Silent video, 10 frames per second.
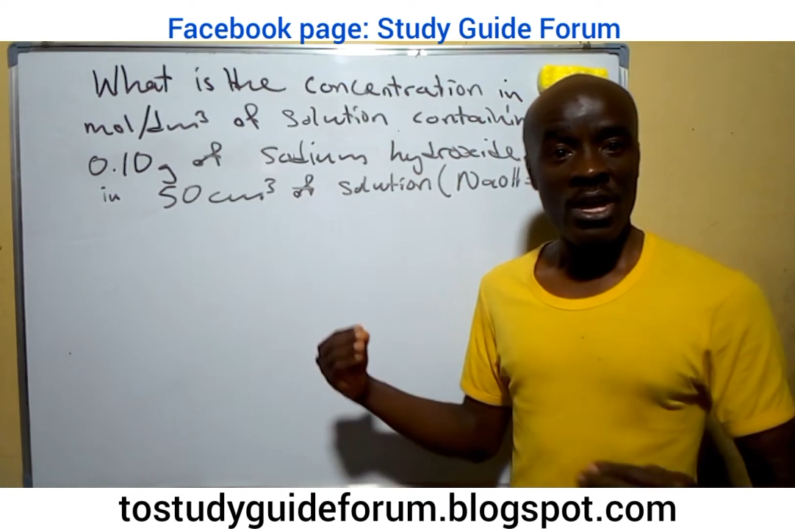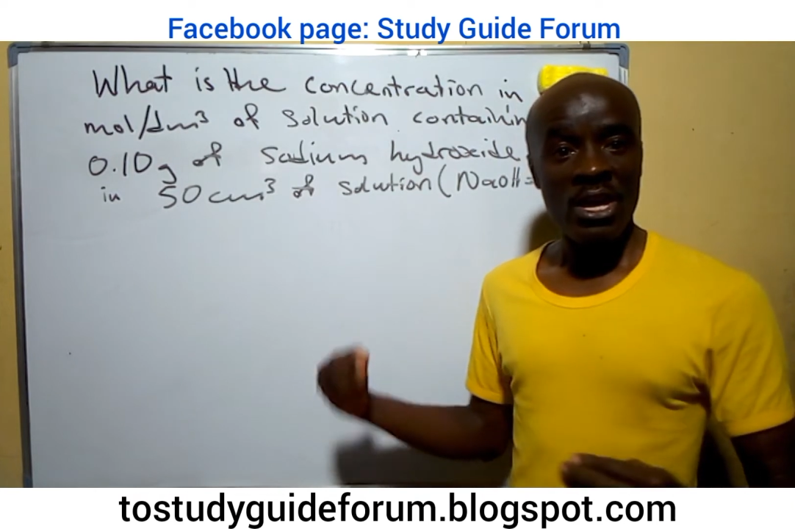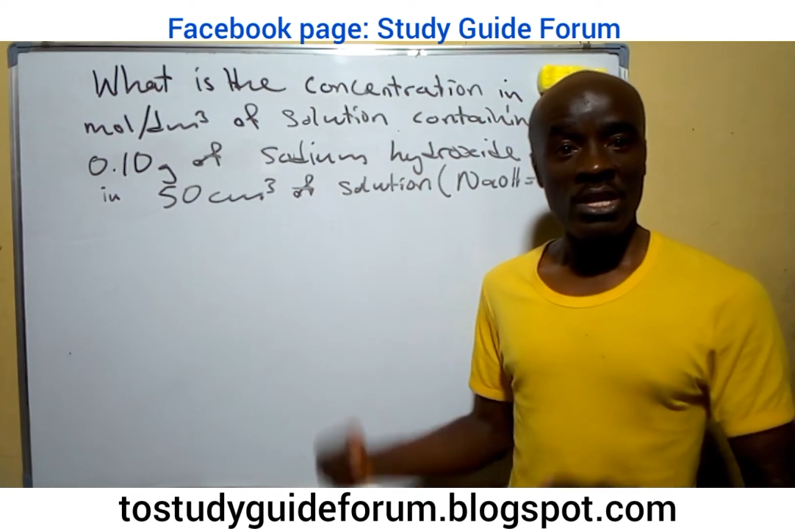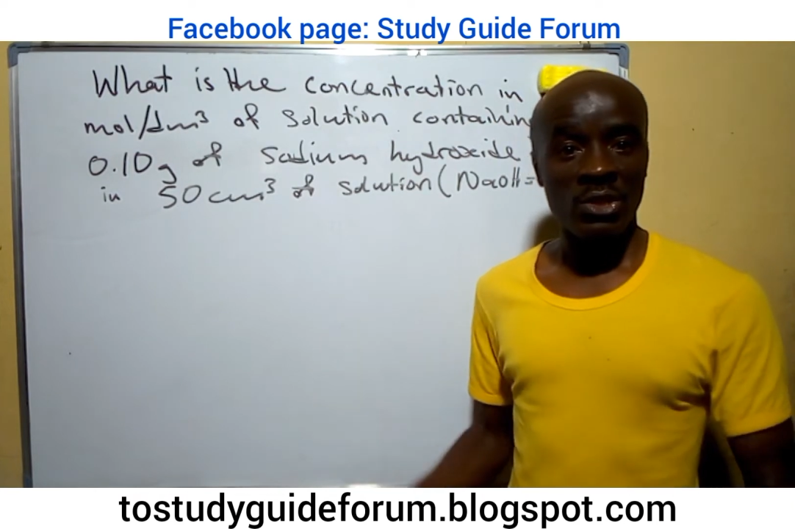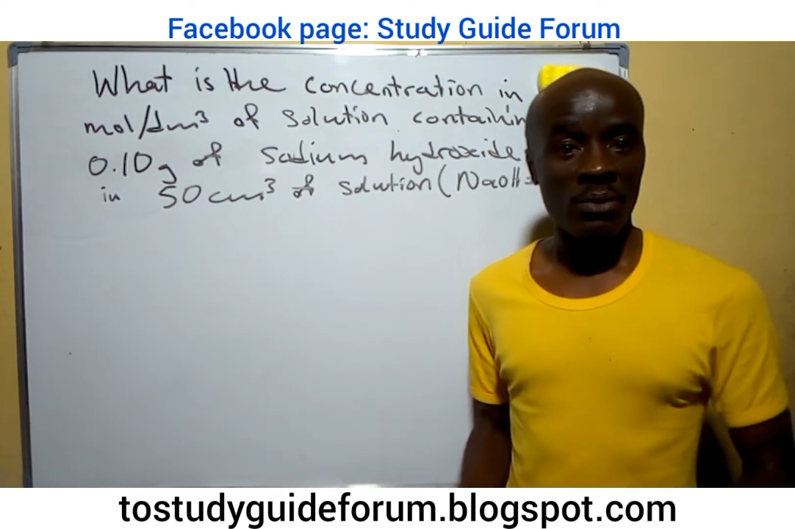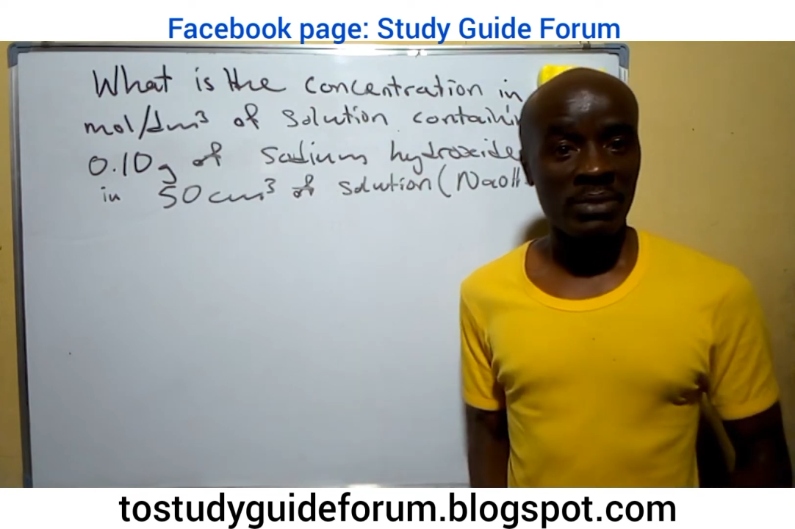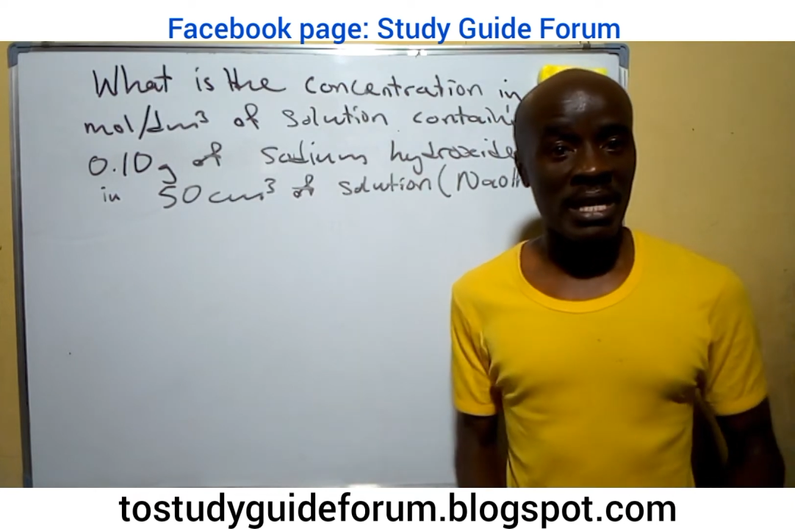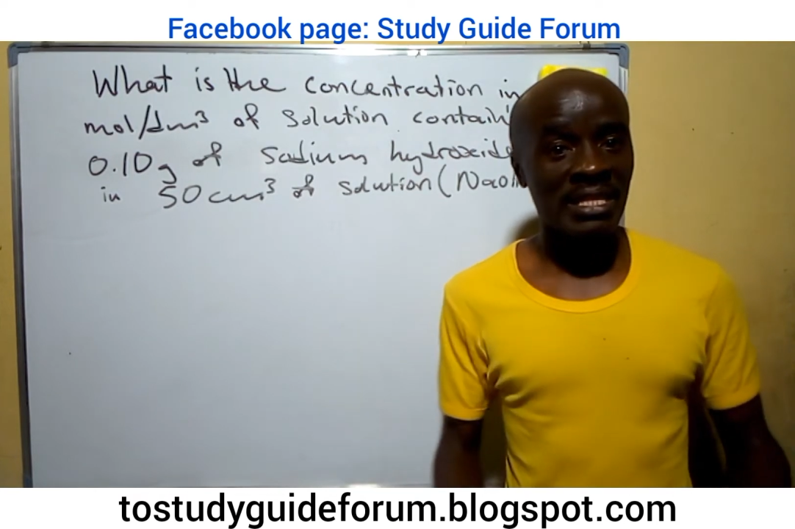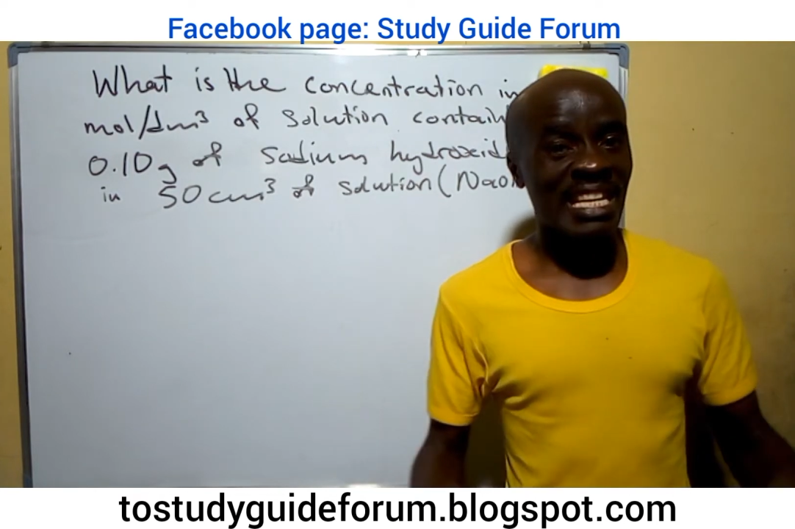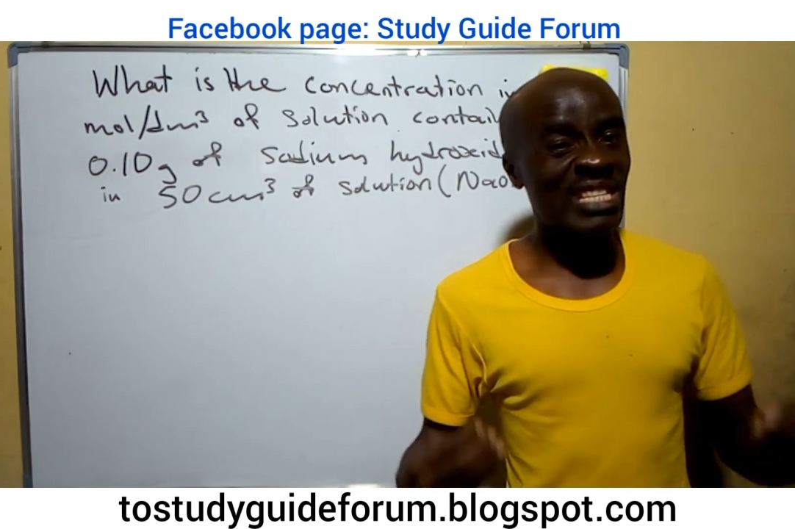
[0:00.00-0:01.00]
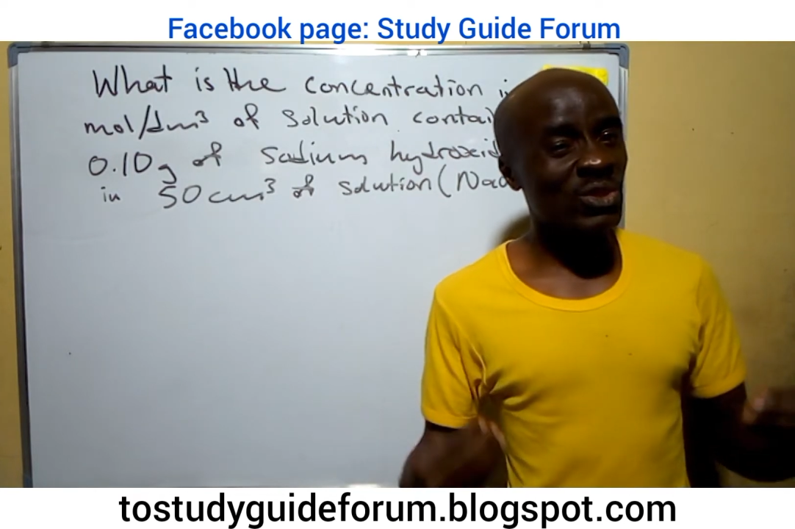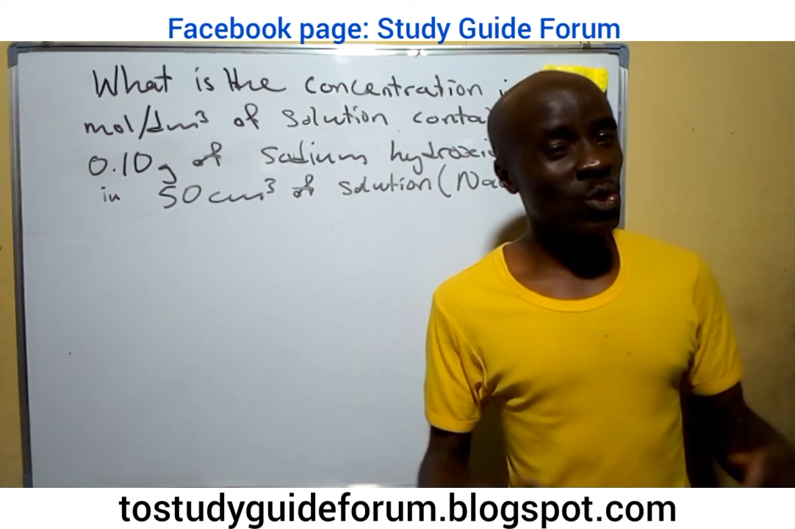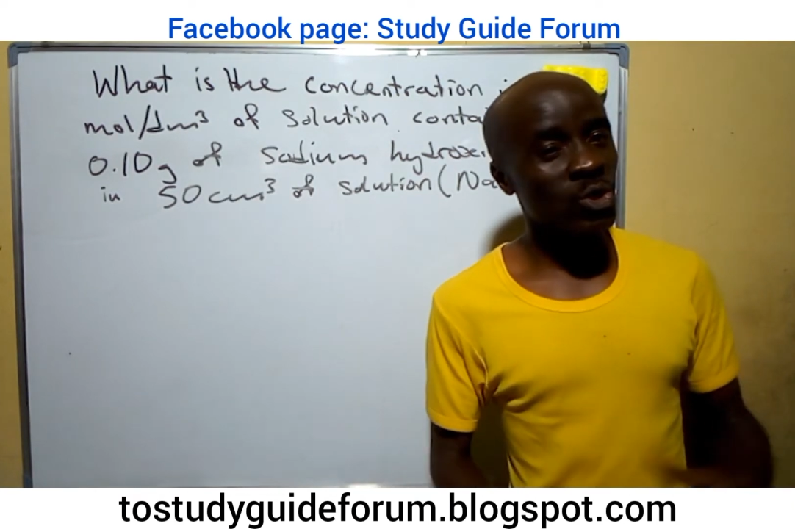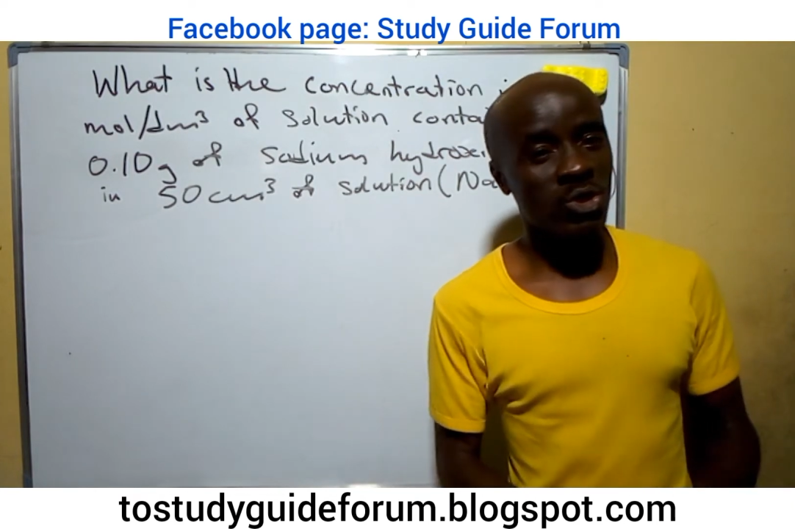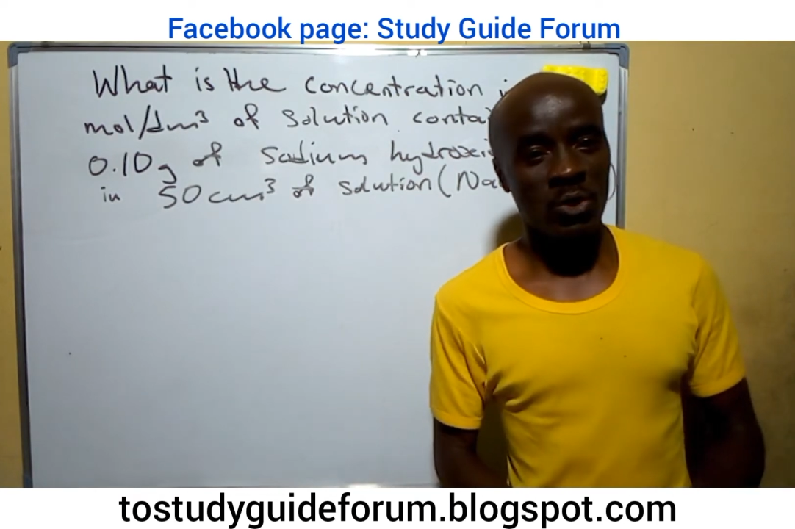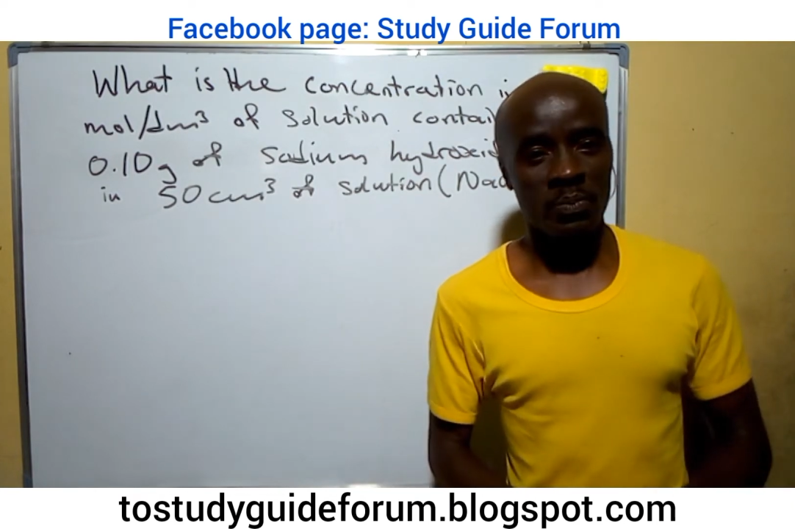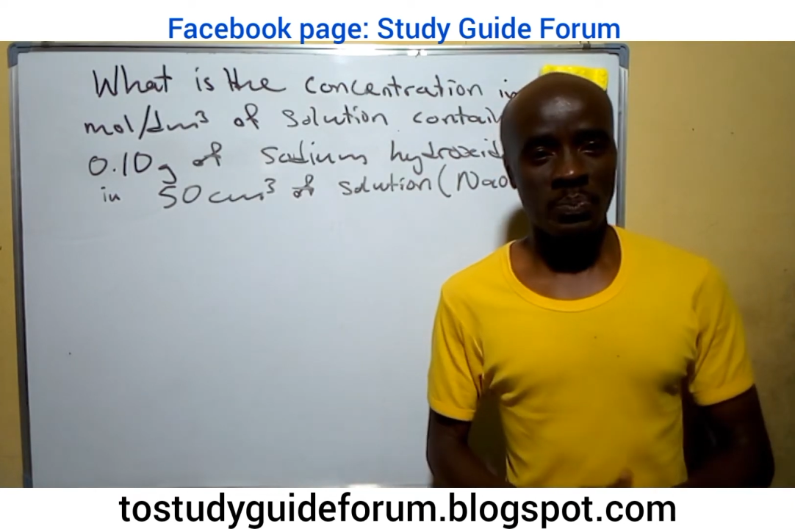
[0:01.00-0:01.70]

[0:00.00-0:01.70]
a substance in solution.